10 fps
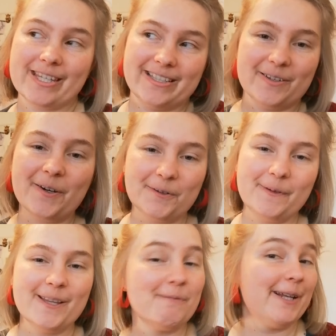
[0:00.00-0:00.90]
he's not going to
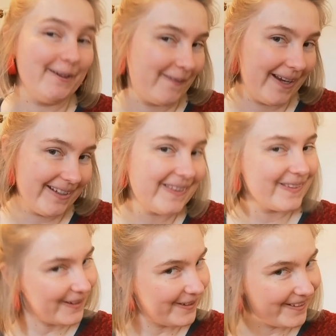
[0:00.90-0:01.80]
wear them anyway.
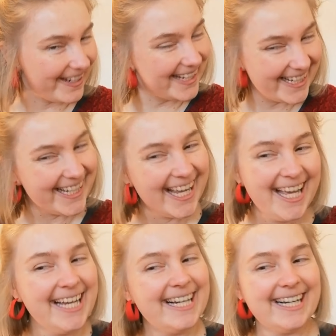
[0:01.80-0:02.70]
So
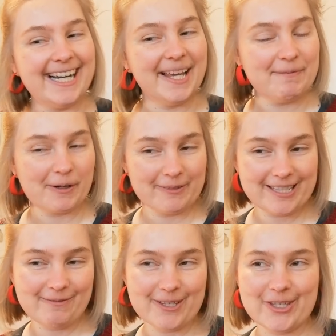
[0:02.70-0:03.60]
I
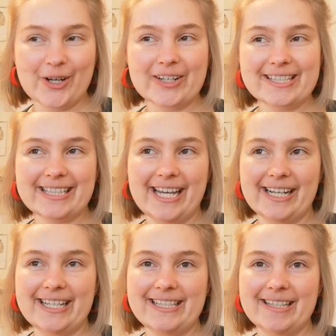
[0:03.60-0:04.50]
promised him the socks, and
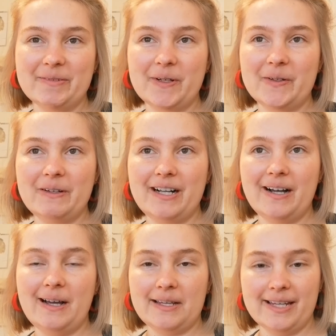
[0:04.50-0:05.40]
I said, well,
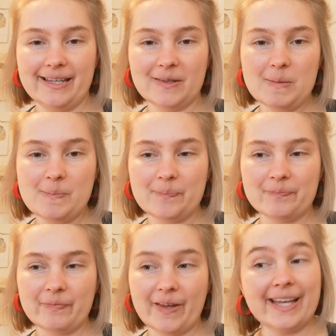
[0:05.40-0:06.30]
I could
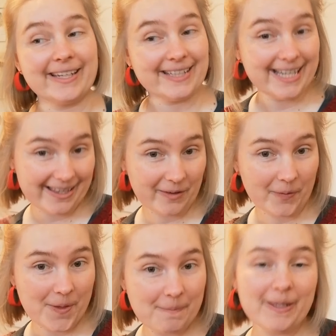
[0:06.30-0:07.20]
knit
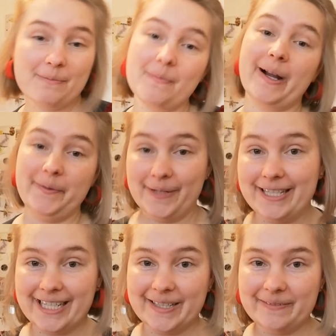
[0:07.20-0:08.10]
on them in my
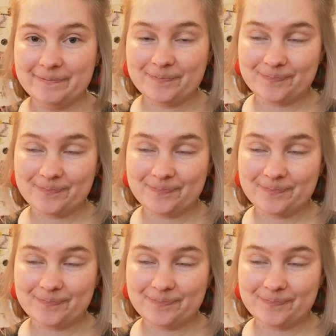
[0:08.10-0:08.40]
winter,